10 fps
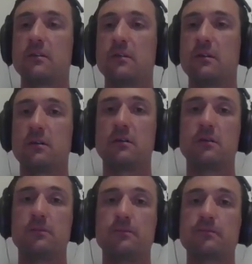
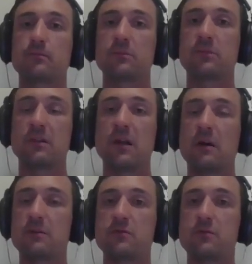
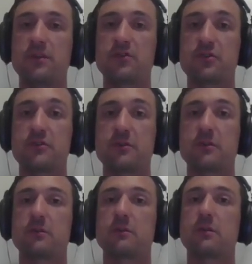allow us to measure